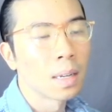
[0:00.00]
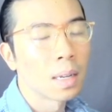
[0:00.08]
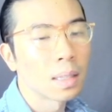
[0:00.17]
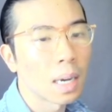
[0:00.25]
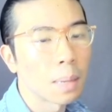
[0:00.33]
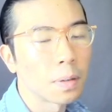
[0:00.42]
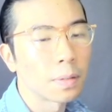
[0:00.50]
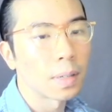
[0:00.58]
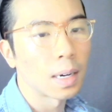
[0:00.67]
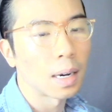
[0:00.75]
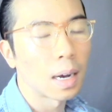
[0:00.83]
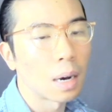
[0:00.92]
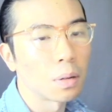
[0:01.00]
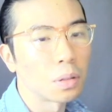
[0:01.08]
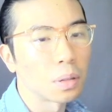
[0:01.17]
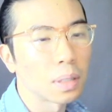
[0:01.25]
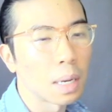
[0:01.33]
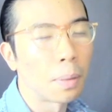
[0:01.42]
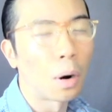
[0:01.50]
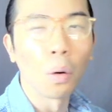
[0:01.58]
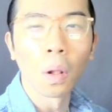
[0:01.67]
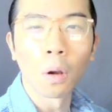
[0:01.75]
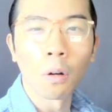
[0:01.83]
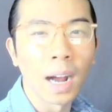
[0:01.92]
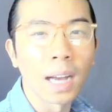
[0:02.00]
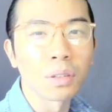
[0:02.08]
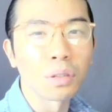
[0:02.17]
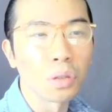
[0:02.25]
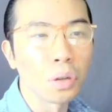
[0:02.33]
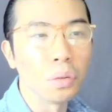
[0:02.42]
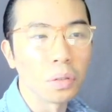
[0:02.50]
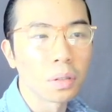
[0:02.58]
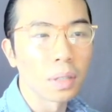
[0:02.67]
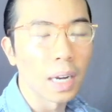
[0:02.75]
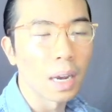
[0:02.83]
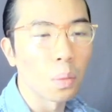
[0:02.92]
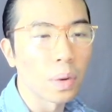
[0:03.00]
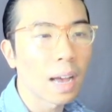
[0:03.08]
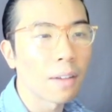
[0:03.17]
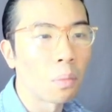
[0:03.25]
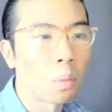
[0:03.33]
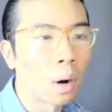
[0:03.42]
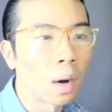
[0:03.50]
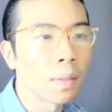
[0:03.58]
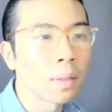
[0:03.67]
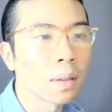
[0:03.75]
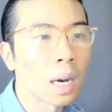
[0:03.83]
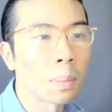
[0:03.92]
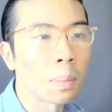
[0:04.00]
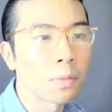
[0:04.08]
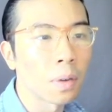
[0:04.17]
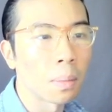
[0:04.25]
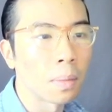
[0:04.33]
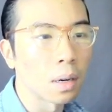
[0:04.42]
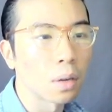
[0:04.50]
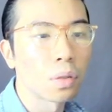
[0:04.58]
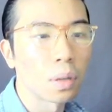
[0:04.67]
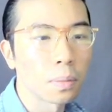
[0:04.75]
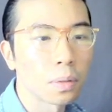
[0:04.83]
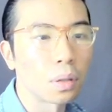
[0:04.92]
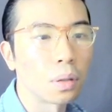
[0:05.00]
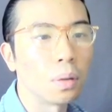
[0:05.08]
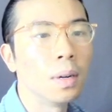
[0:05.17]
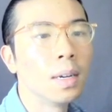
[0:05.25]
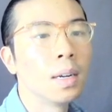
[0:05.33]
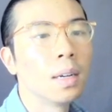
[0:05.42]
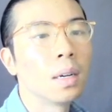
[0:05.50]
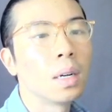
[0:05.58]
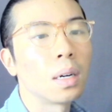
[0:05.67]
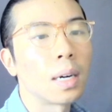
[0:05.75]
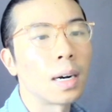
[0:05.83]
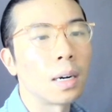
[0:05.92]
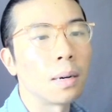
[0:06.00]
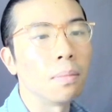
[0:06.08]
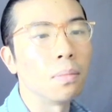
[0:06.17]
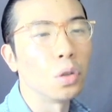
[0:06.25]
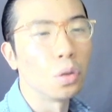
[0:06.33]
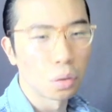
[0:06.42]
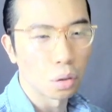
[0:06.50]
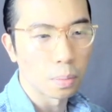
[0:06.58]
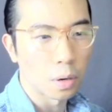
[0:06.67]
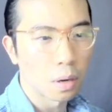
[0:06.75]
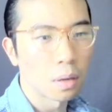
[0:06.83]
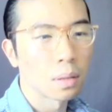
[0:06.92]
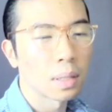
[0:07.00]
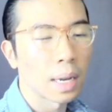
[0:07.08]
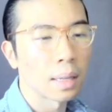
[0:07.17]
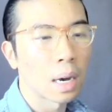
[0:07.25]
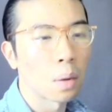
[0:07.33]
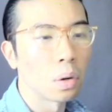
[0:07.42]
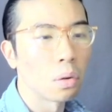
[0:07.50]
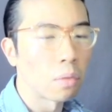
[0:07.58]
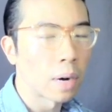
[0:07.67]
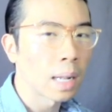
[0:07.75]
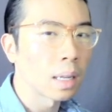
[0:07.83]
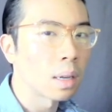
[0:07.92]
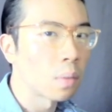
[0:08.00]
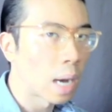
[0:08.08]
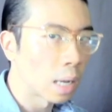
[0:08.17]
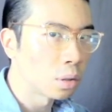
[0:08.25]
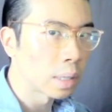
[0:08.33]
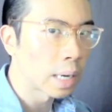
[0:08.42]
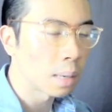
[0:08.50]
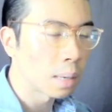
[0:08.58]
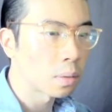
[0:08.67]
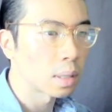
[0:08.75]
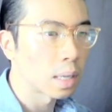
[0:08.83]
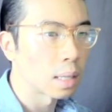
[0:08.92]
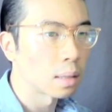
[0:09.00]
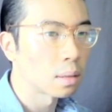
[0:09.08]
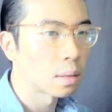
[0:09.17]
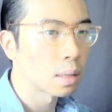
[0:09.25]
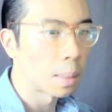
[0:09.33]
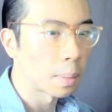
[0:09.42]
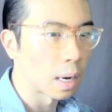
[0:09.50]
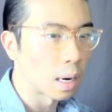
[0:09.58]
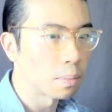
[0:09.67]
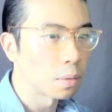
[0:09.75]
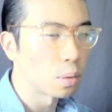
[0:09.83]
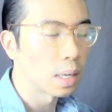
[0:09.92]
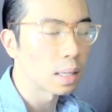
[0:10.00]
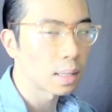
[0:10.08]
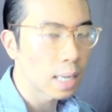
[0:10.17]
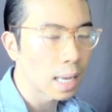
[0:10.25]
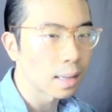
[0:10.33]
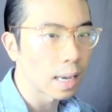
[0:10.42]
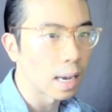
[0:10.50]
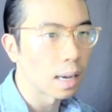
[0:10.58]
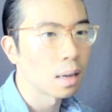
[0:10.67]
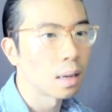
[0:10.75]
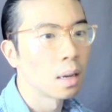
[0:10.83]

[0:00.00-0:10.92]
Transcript: type of how would you say, polarized news today. We have one coming from a crypto YouTuber saying that we'll rally 190% coming up to hit 10K.